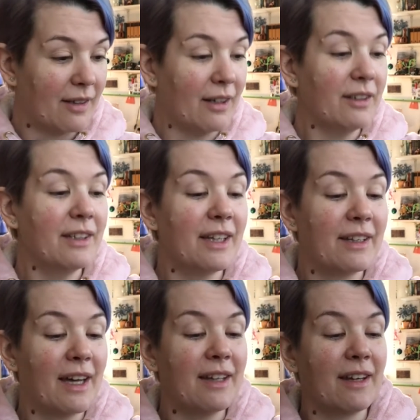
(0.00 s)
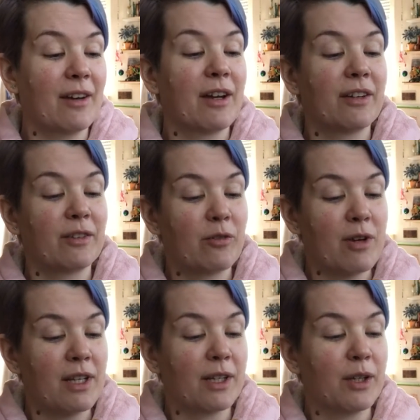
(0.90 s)
Other than that, I got a
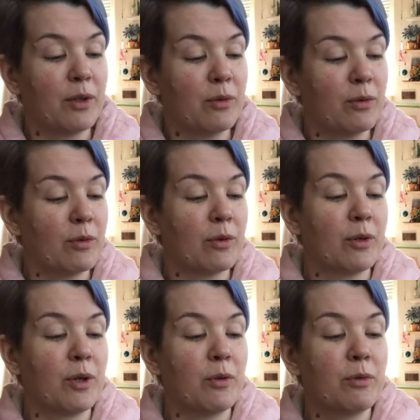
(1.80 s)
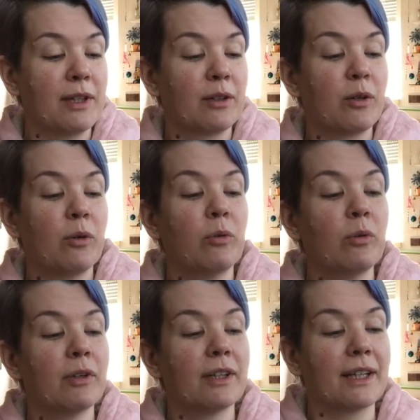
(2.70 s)
really cute and
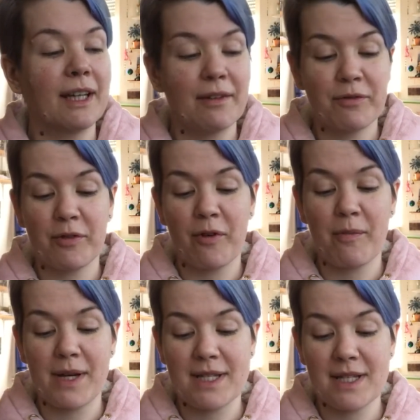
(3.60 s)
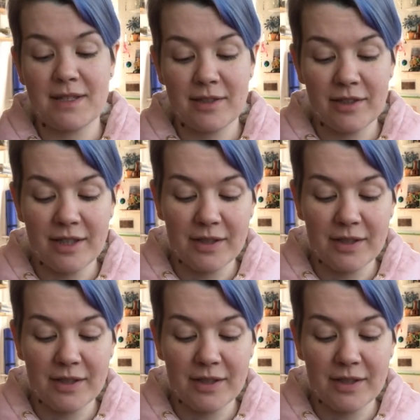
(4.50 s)
cool gift from my sister.